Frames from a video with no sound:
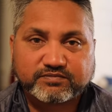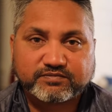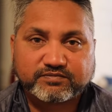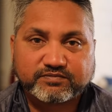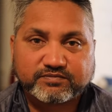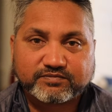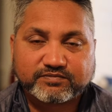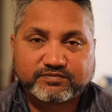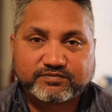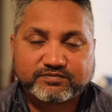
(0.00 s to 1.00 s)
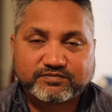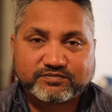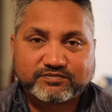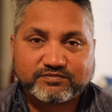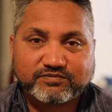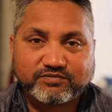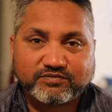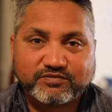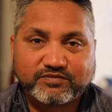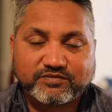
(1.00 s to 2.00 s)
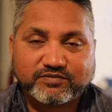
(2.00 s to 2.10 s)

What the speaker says: Nothing is said.